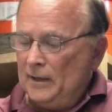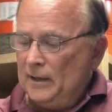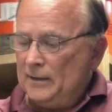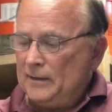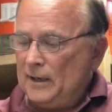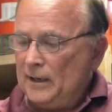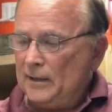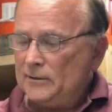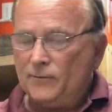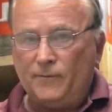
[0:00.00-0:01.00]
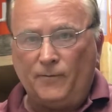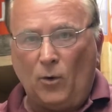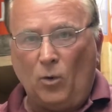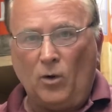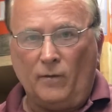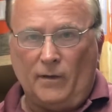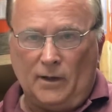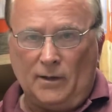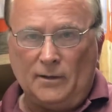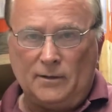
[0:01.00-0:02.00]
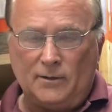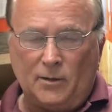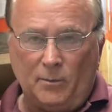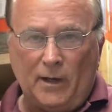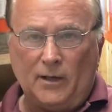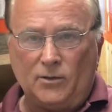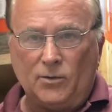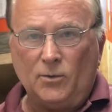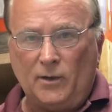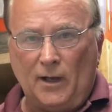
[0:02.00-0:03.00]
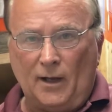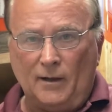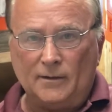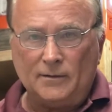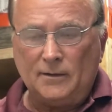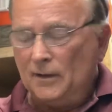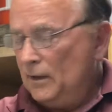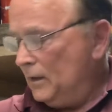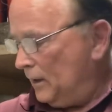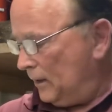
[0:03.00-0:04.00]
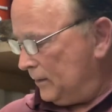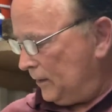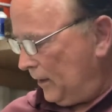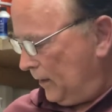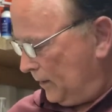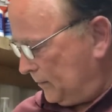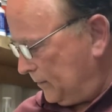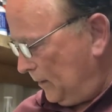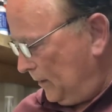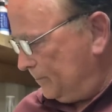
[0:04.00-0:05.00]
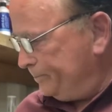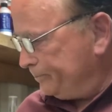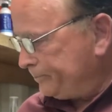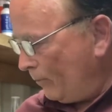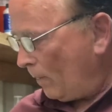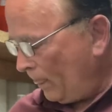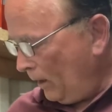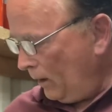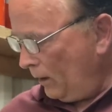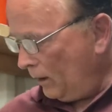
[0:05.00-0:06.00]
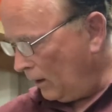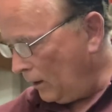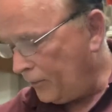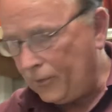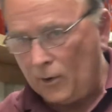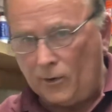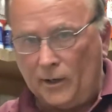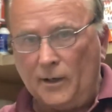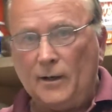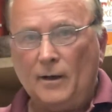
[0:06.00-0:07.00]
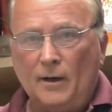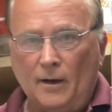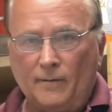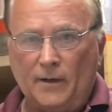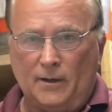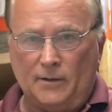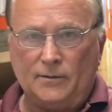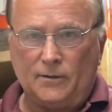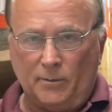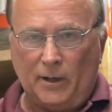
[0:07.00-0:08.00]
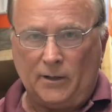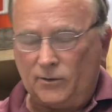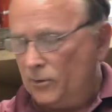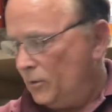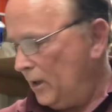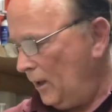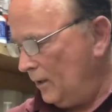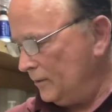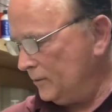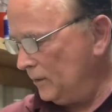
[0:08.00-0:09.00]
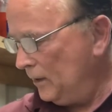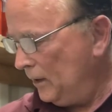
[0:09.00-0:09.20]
It takes 4 of these to make 2 gallons. It takes 30 of these to make 2 gallons.